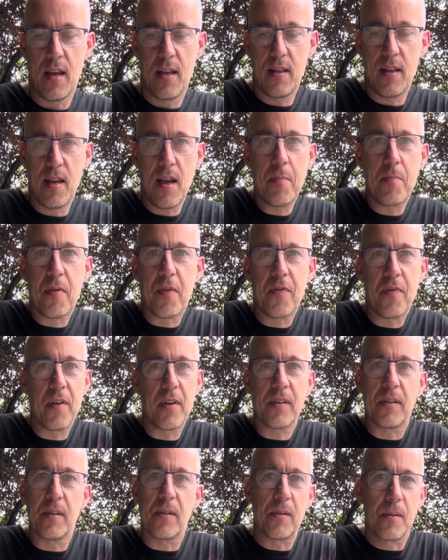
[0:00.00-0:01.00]
they prefer
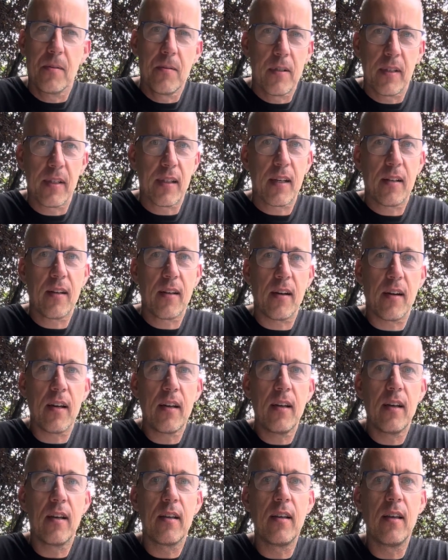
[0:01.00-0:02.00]
to ruin the
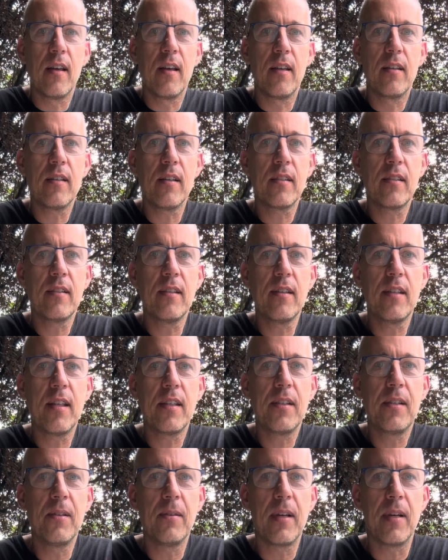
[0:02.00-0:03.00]
car just to
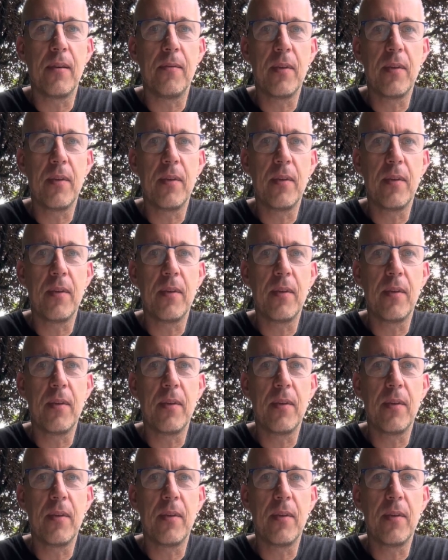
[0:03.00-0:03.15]
let you in.